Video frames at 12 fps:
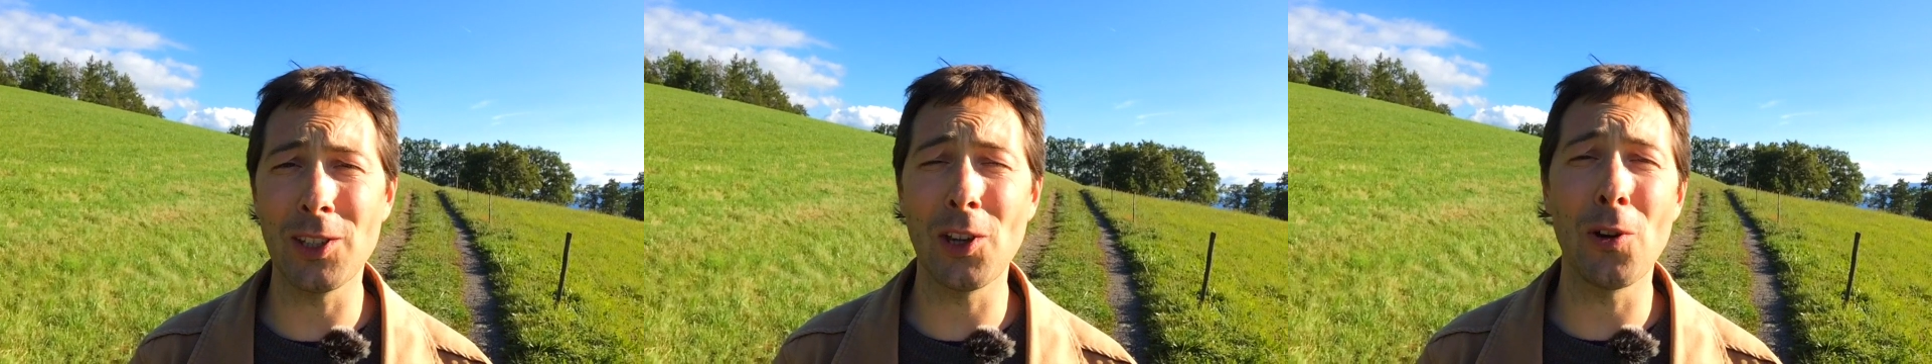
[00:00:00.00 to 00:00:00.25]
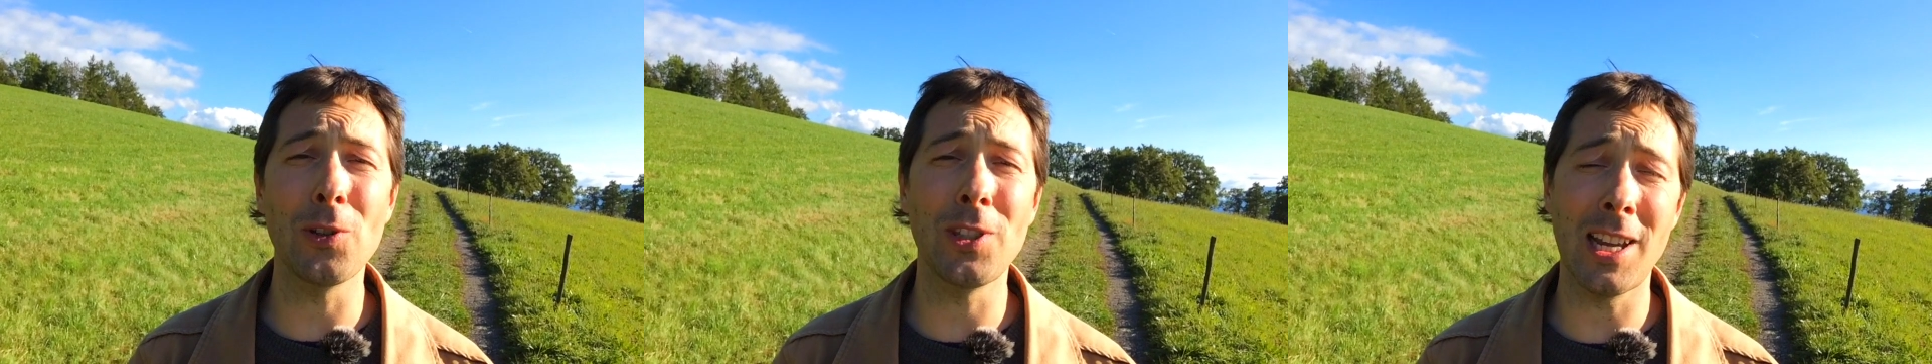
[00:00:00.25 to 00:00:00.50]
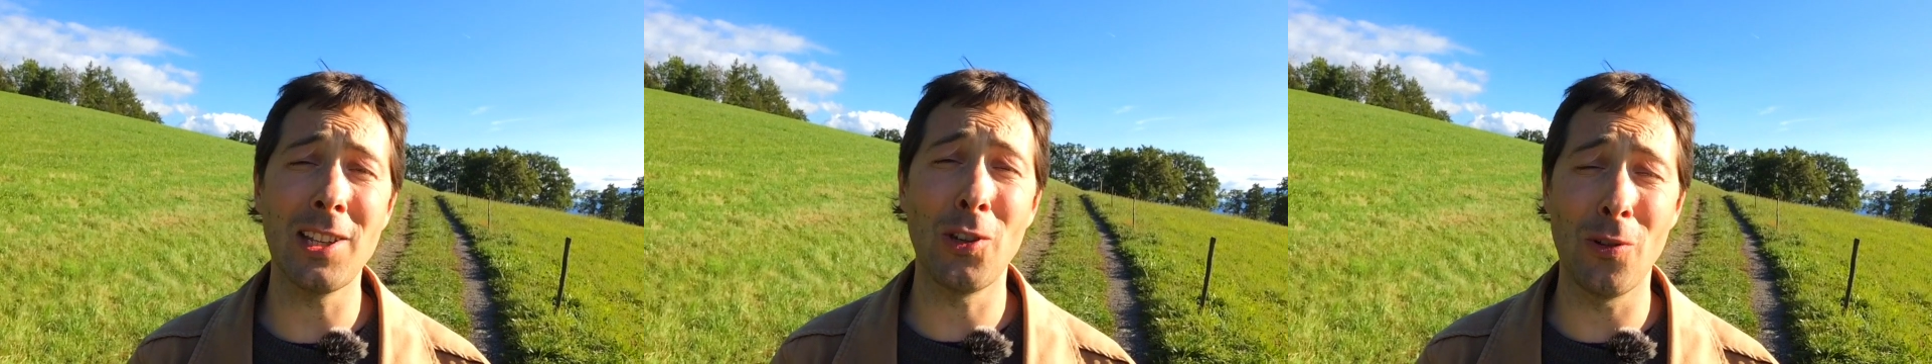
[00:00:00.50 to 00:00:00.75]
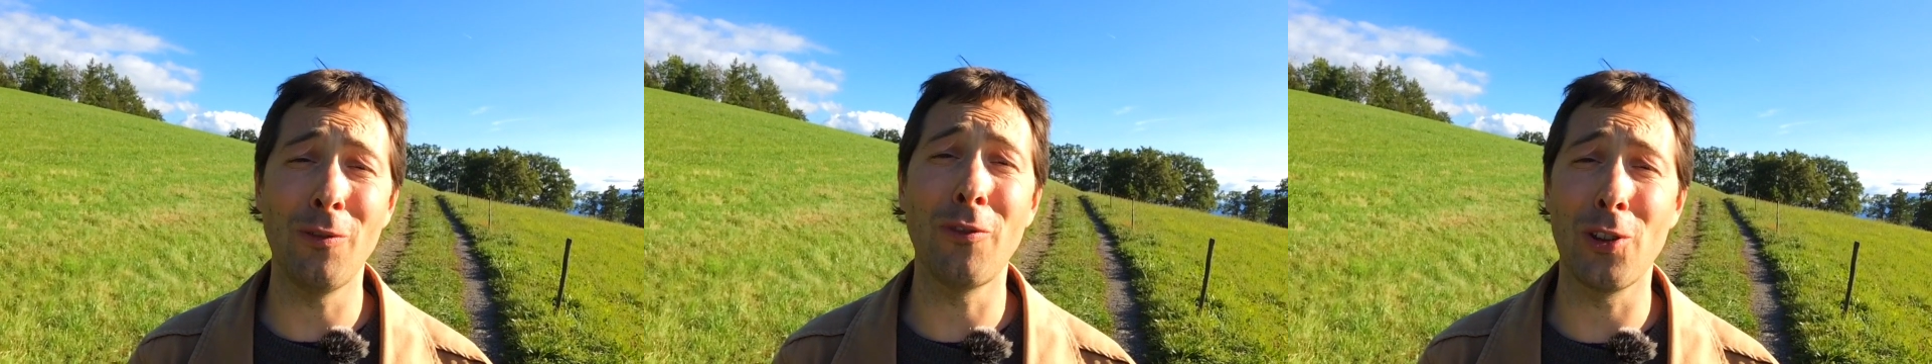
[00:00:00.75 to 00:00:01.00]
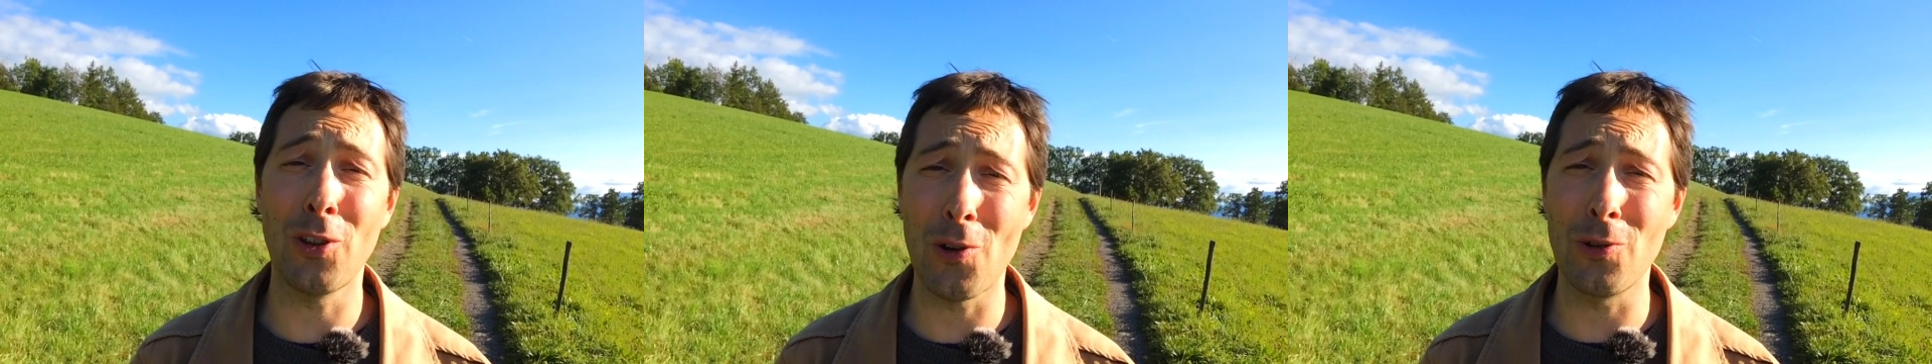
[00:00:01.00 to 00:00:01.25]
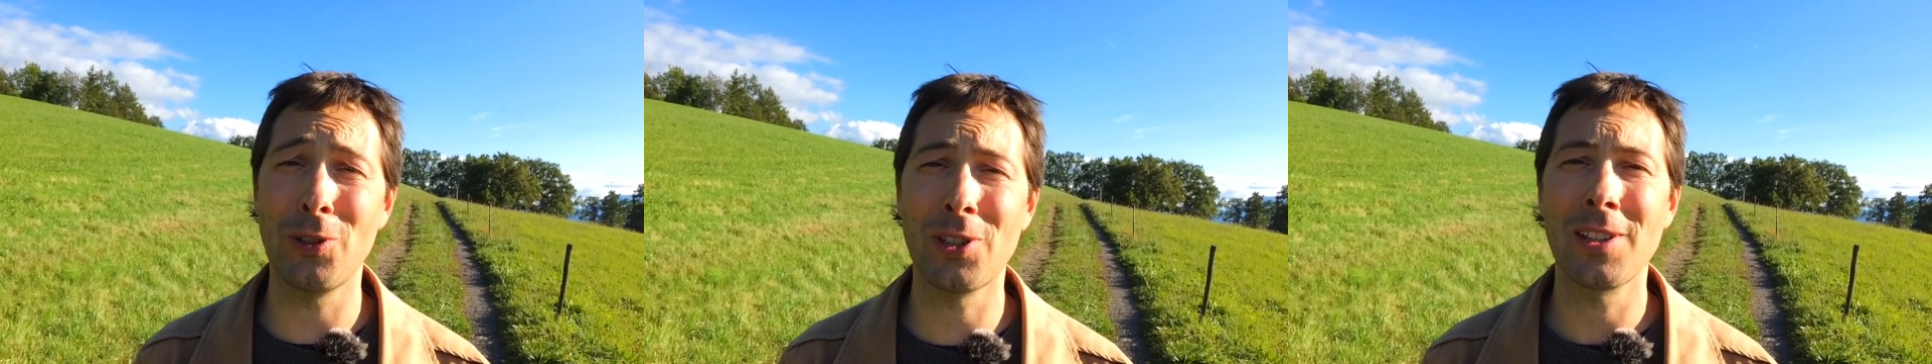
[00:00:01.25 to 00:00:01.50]
so stay tuned for
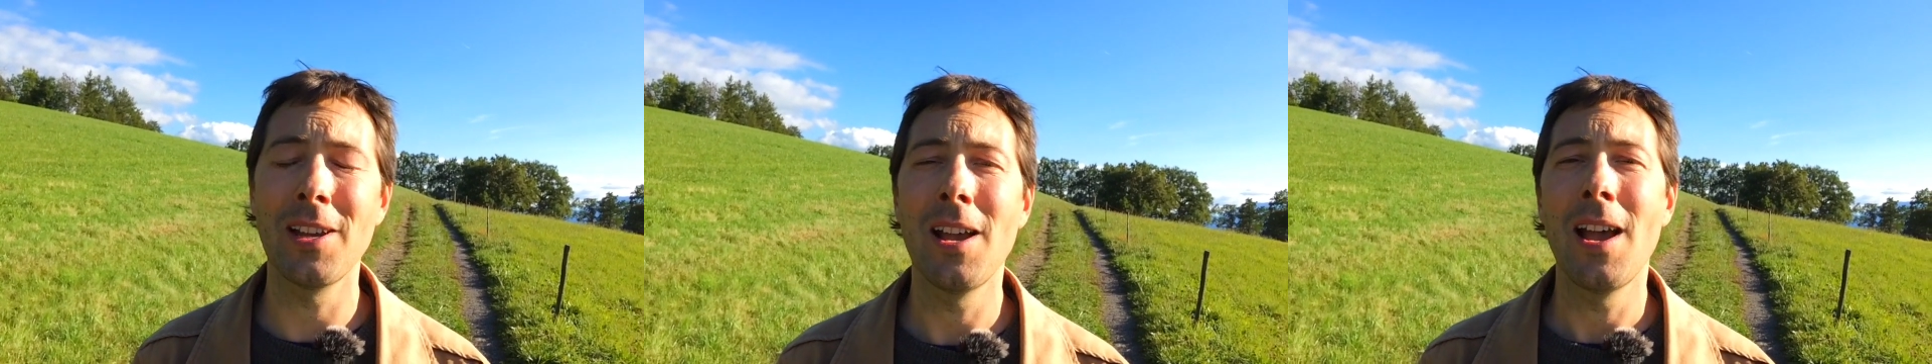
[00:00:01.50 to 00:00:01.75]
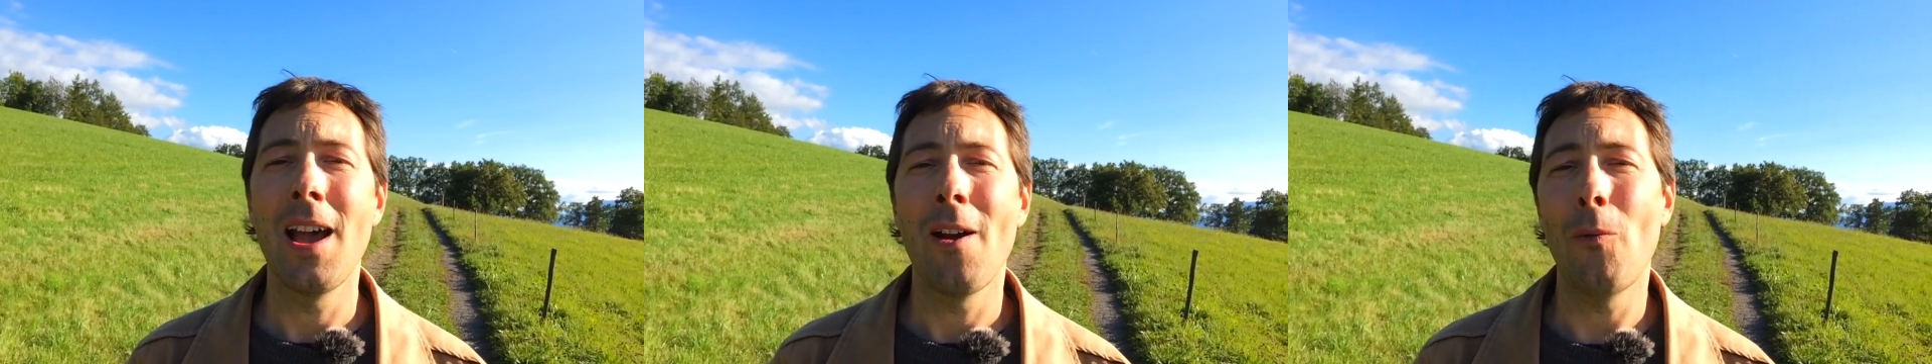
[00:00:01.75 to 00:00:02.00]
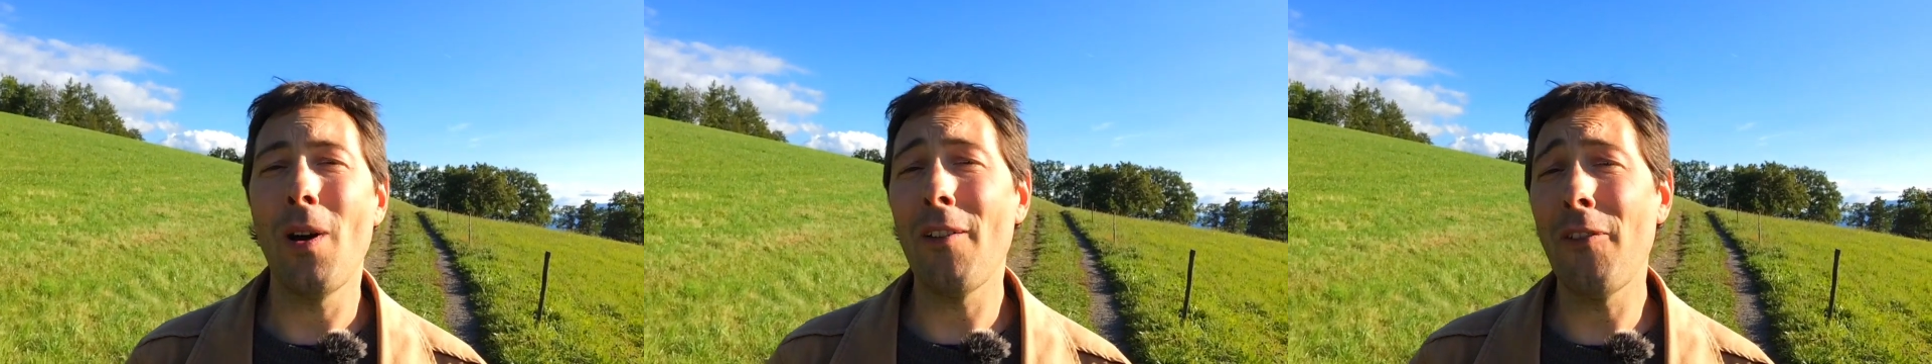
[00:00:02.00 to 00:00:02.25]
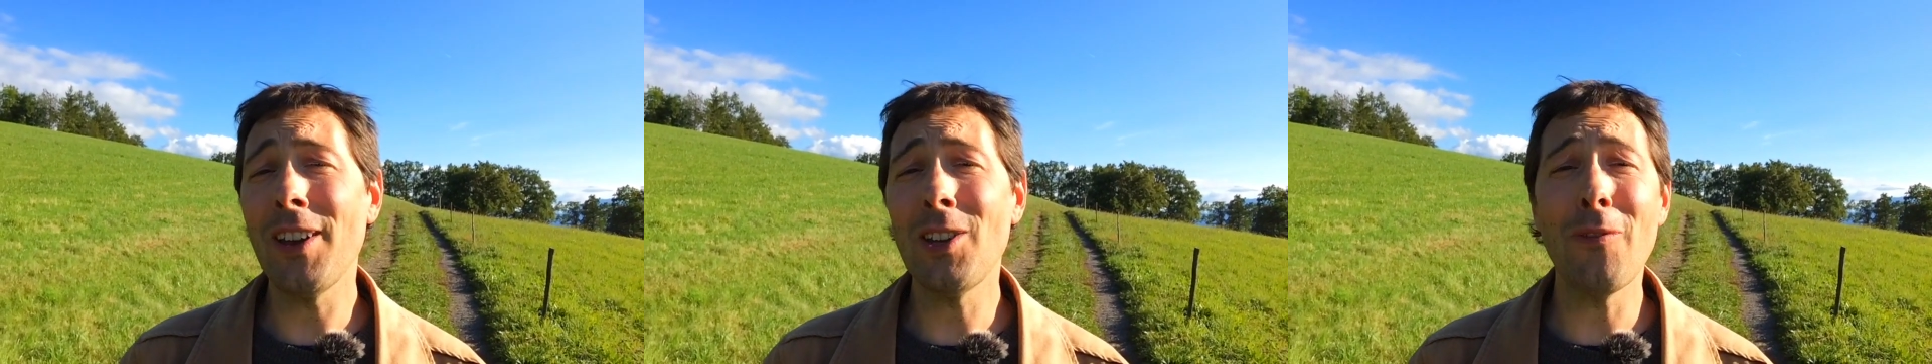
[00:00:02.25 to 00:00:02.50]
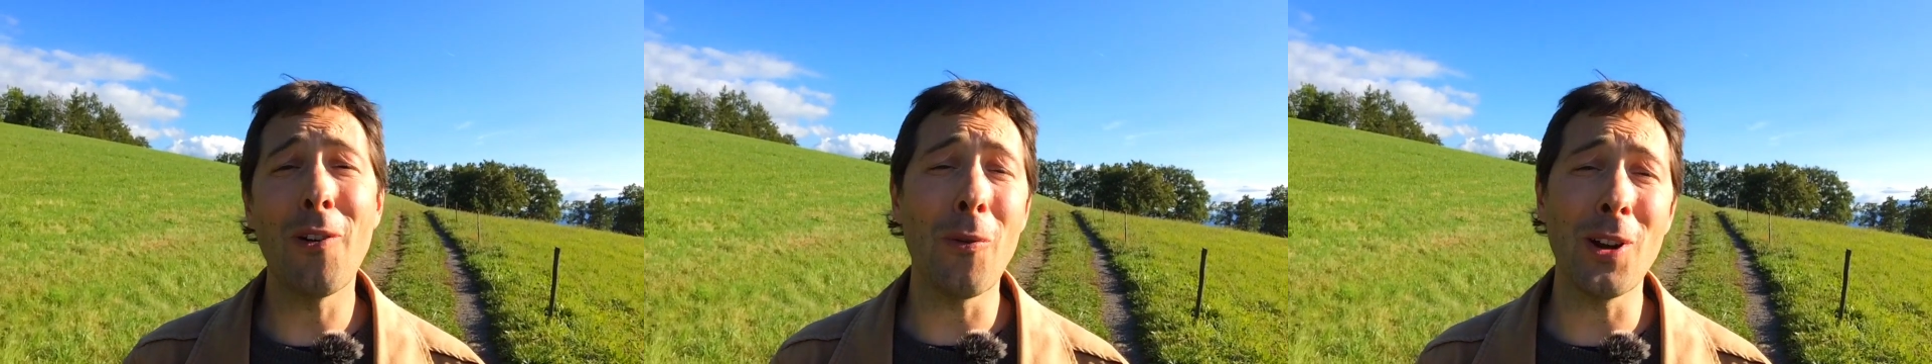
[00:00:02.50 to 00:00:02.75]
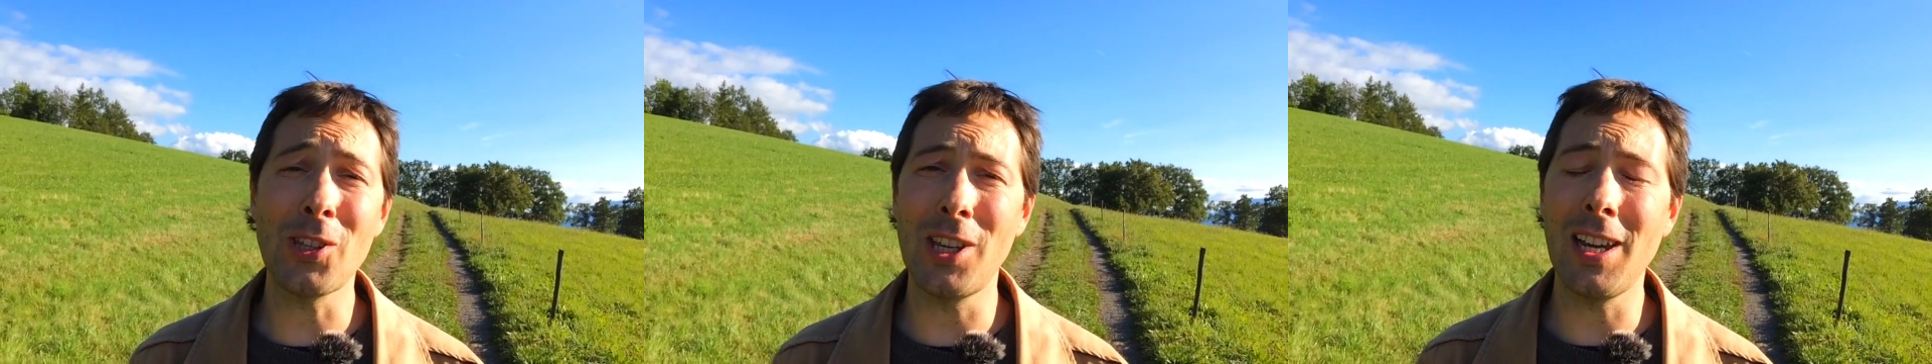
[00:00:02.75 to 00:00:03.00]
those. Well, thank you for
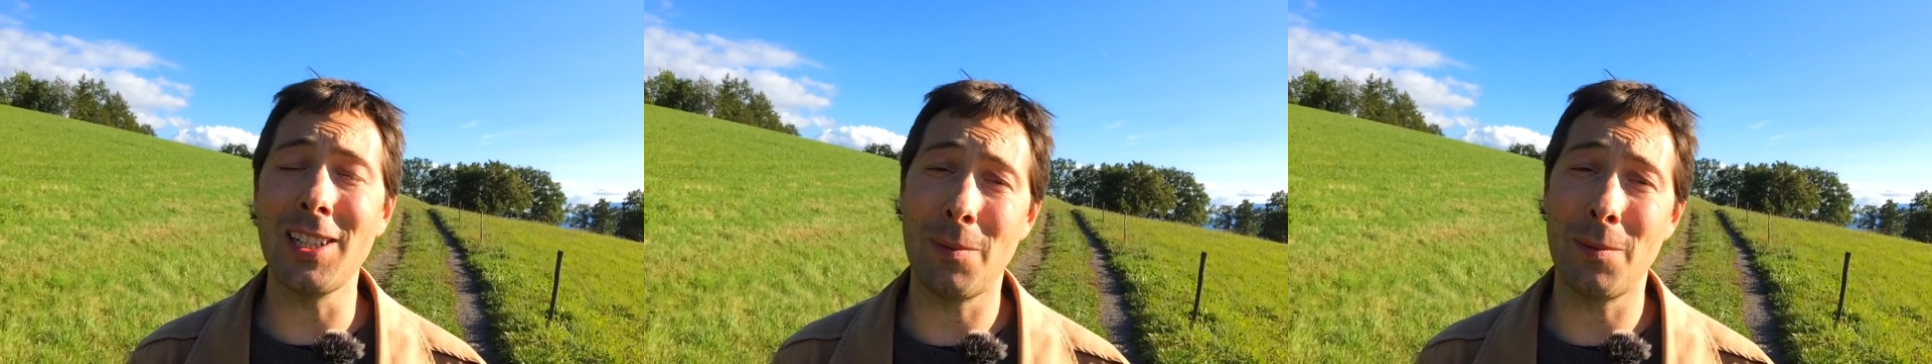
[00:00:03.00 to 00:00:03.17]
watching.